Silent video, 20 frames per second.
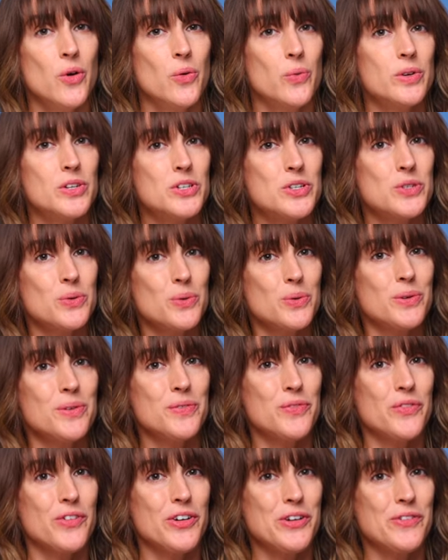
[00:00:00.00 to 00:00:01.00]
which sort
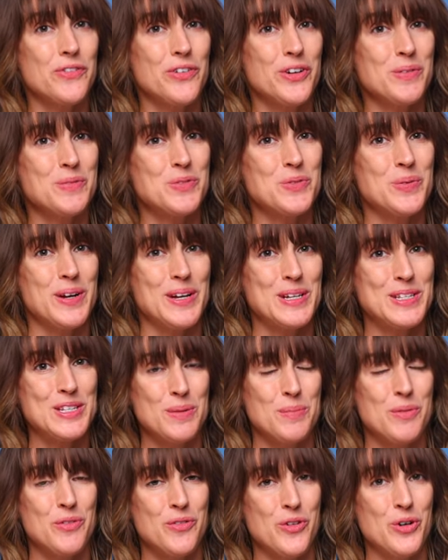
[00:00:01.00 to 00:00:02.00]
of reaffirms what I
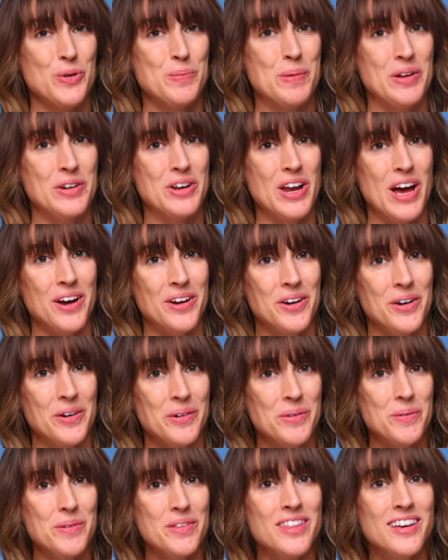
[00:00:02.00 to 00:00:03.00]
said before about not
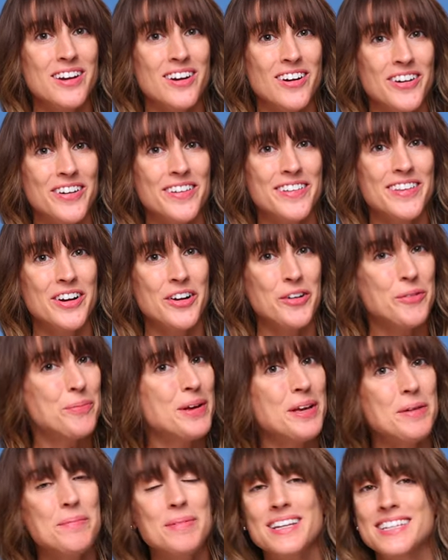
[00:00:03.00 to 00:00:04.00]
going with the R and the
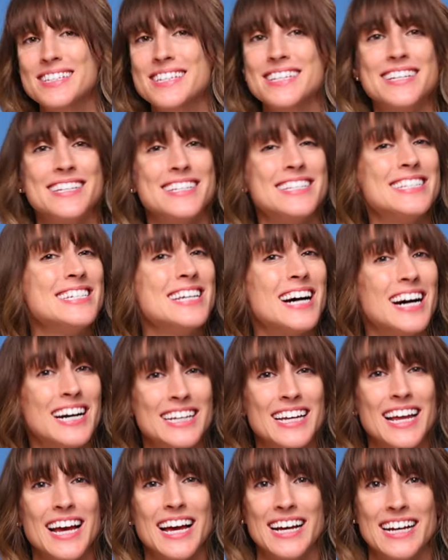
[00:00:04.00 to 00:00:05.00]
RP because it does
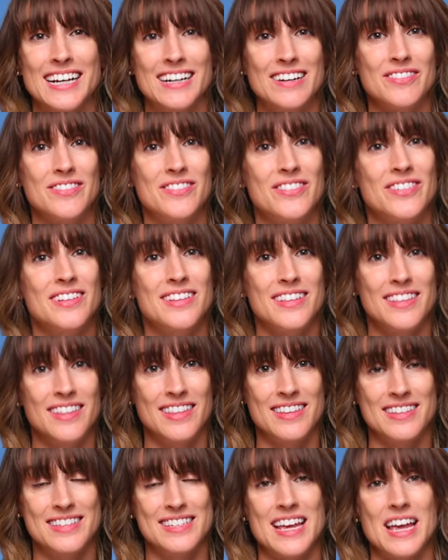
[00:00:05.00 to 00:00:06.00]
not have
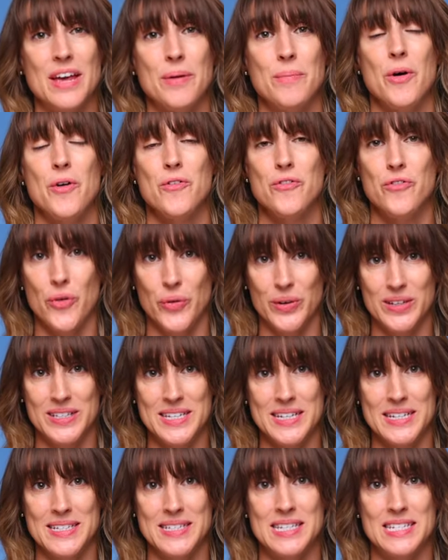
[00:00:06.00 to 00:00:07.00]
the same
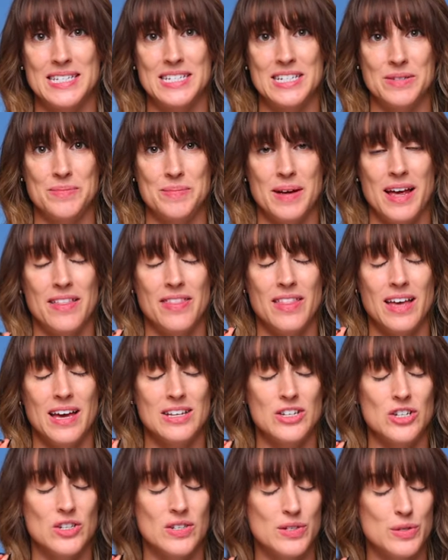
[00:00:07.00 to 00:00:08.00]
focusing system and
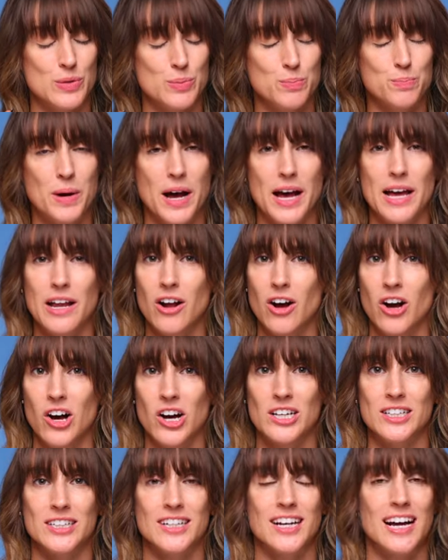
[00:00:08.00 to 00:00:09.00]
that just spot
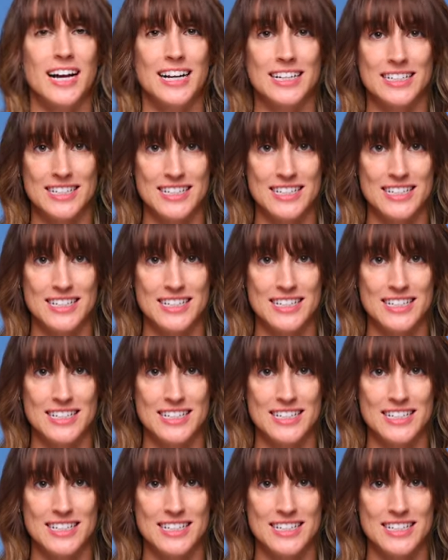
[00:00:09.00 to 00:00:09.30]
on eye